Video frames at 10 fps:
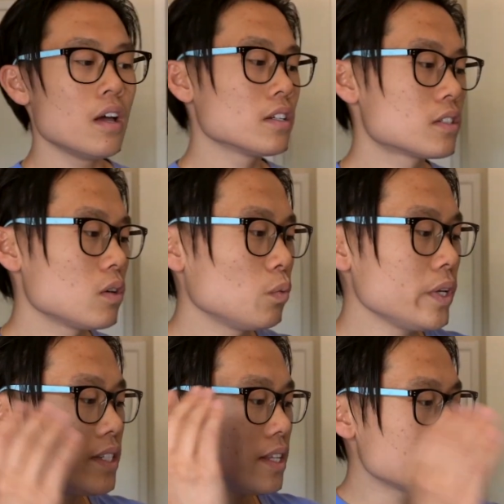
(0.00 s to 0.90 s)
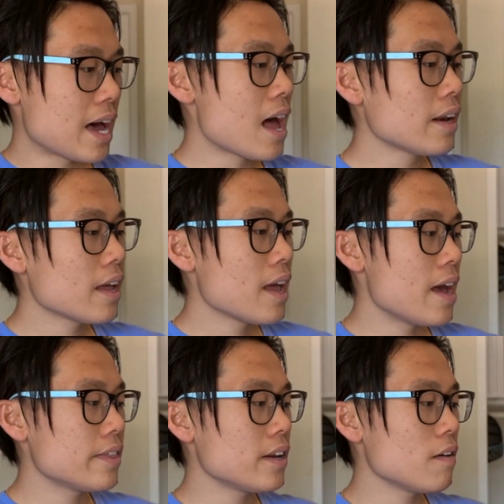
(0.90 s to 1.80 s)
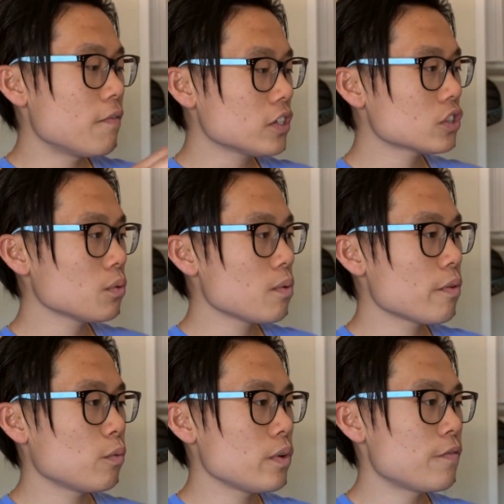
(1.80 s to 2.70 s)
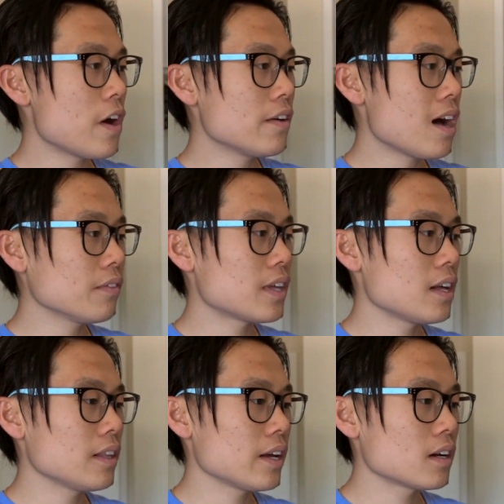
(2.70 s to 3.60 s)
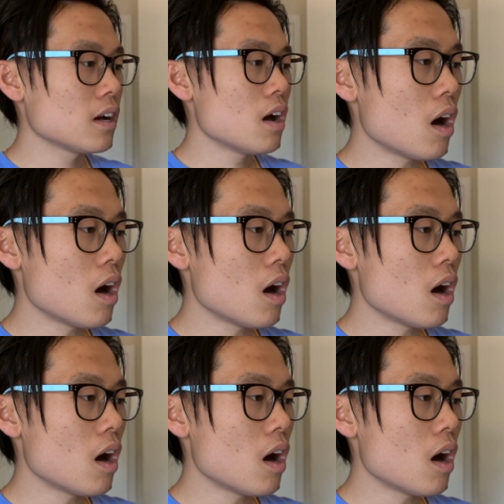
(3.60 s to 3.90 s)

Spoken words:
So we did that. And then eventually we found out that like,